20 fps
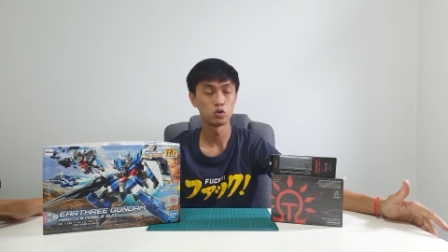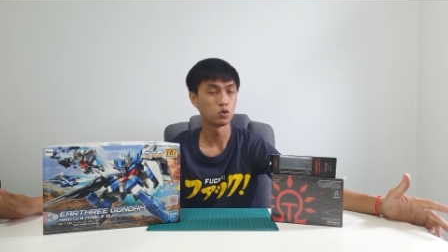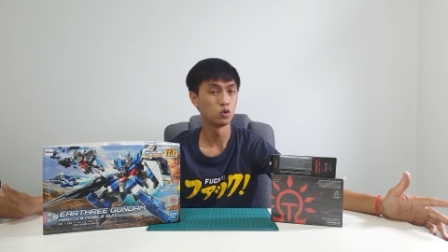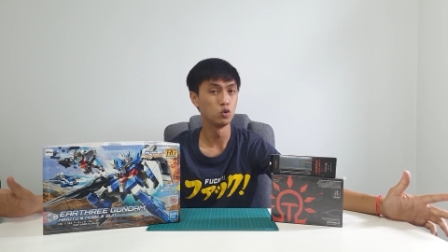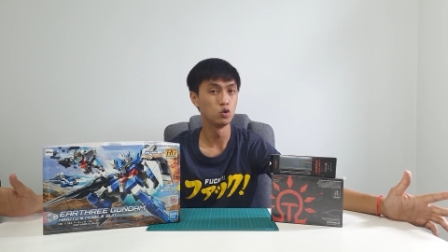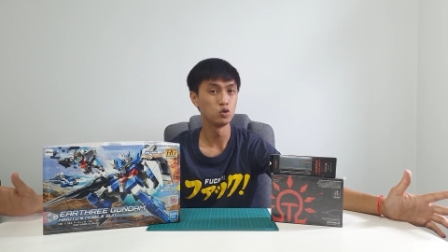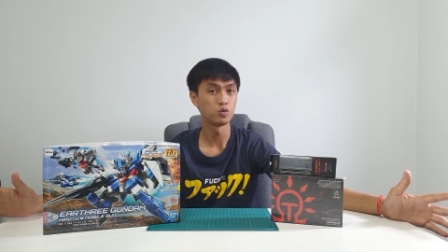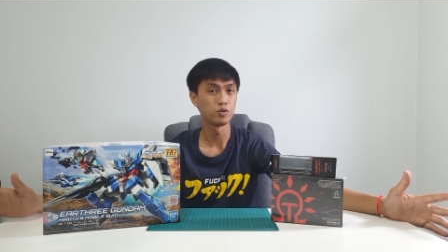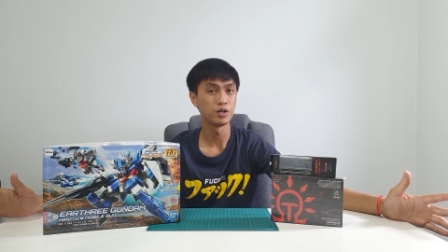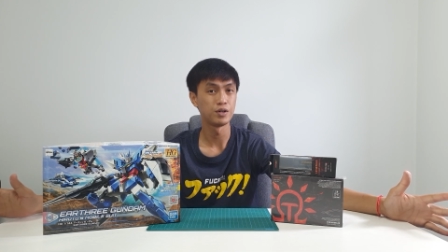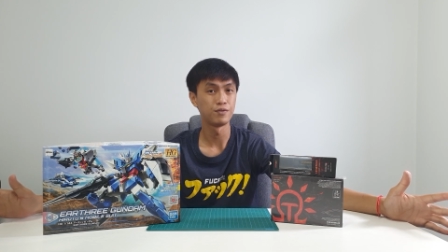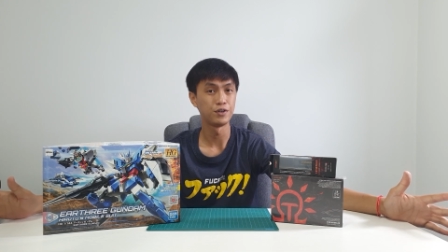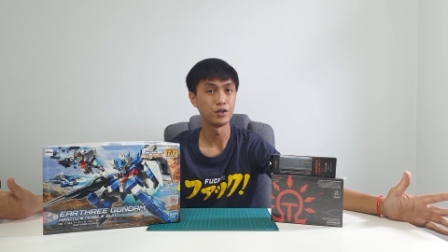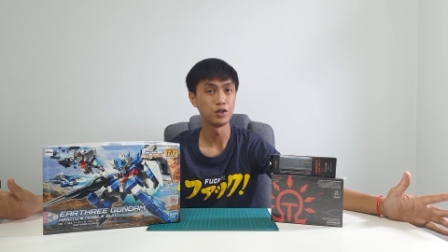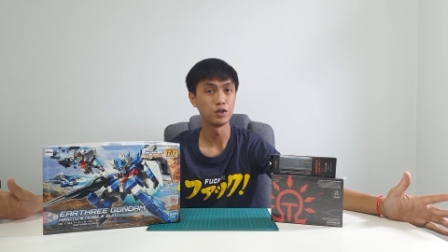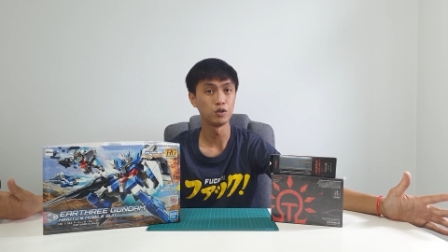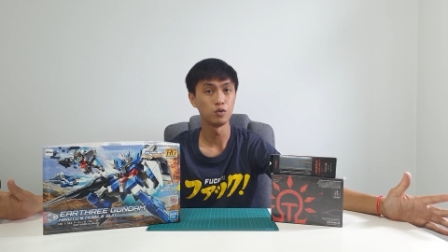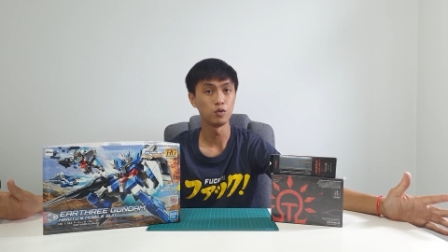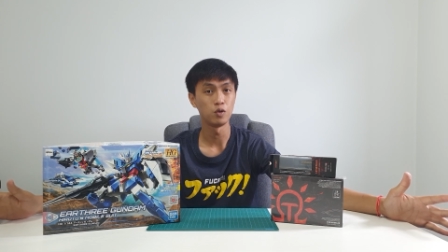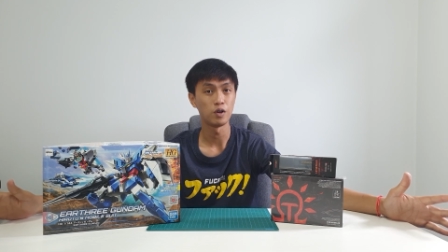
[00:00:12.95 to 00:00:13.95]
tools
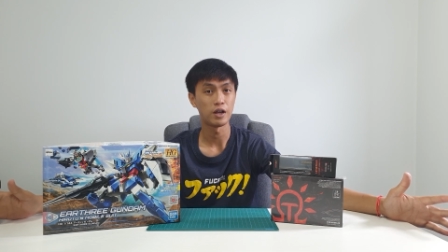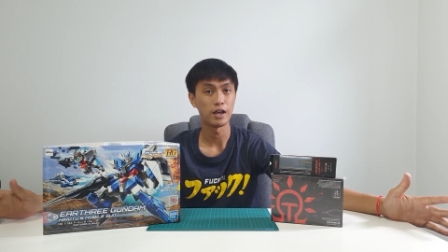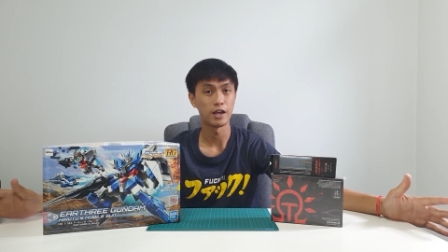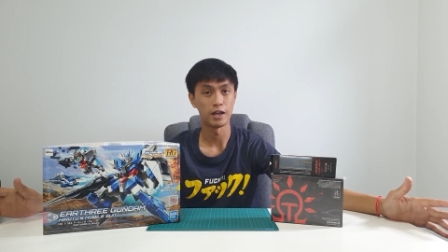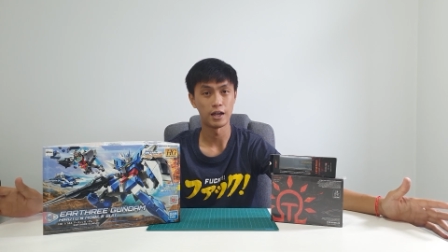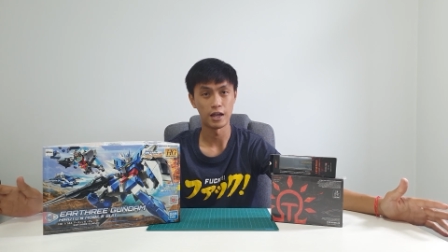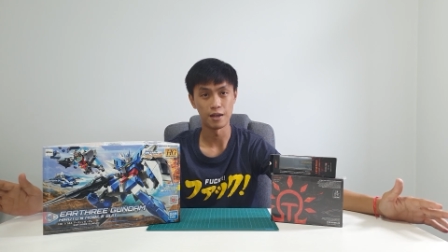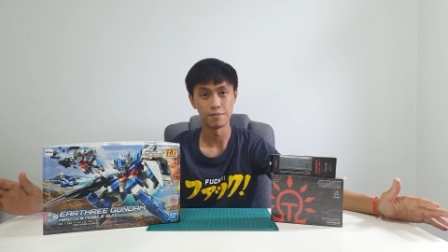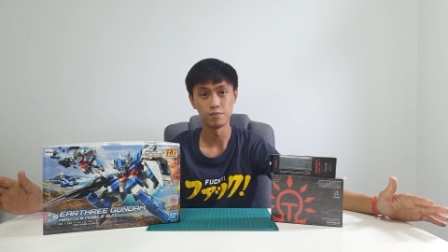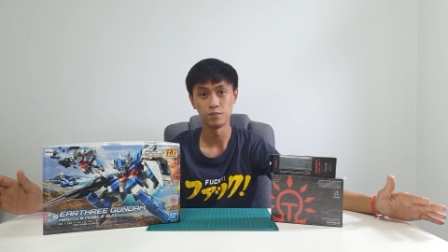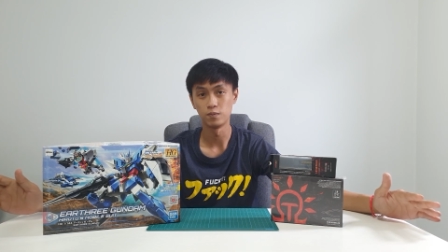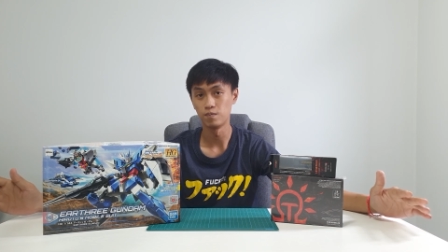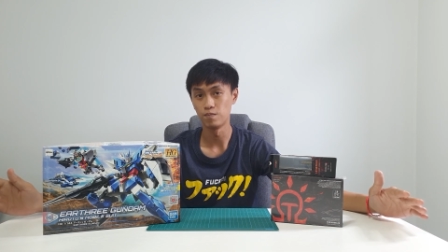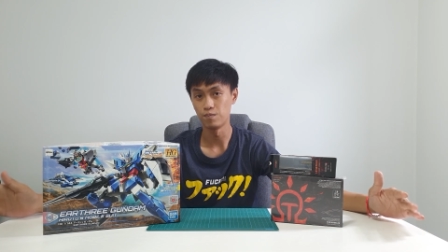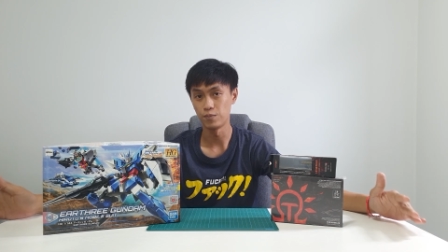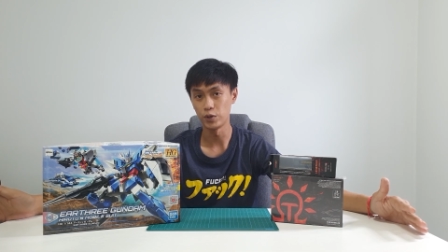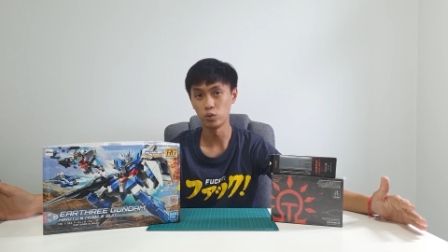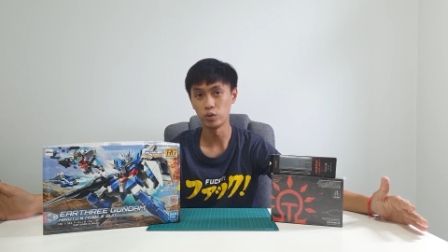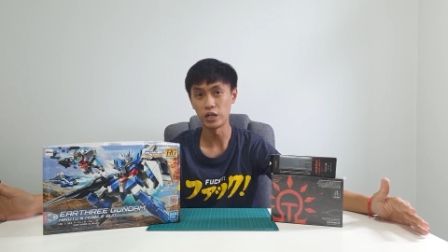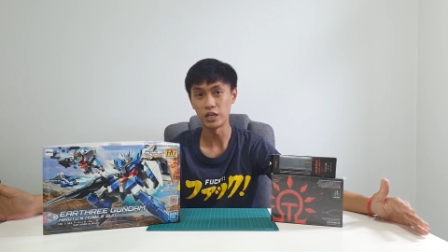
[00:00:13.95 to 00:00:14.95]
review and
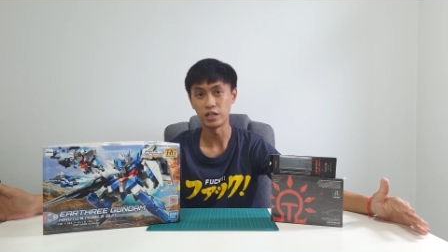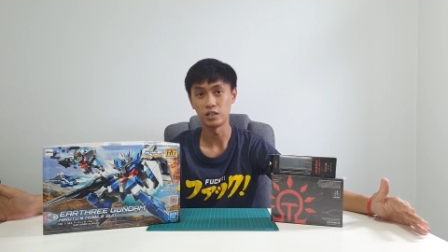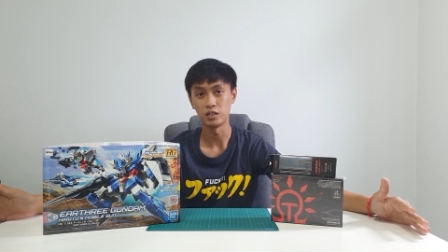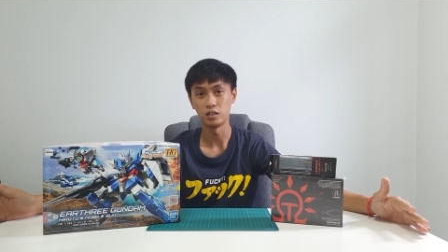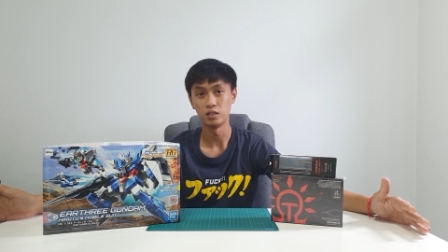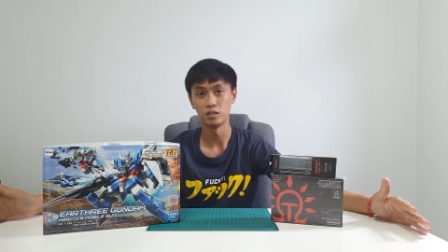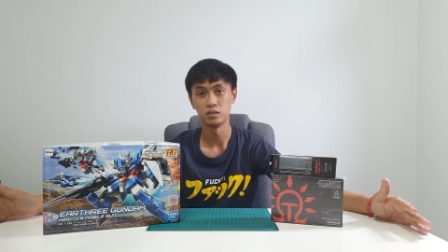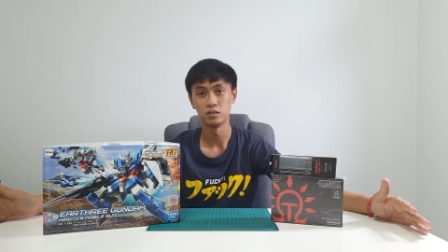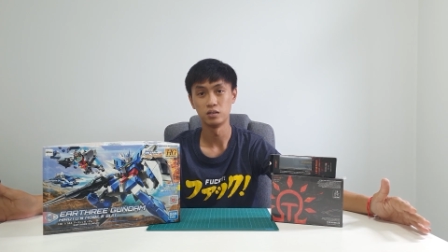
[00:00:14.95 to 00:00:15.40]
building.